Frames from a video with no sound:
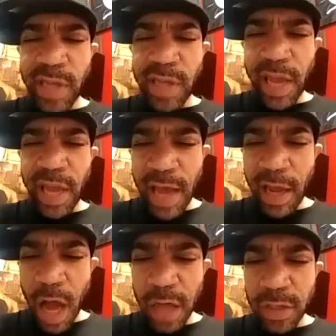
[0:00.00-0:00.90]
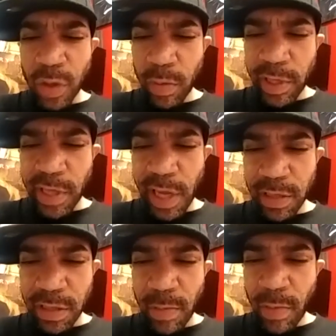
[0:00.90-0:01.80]
how like October is like
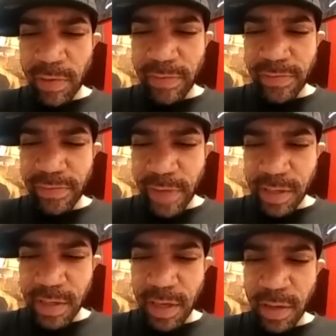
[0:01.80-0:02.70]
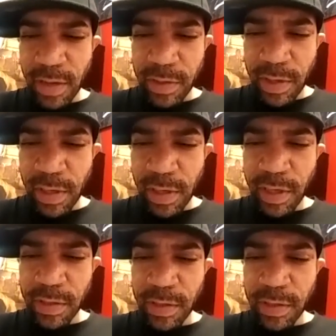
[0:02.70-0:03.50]
it's your month. Yesterday, you were saying like. I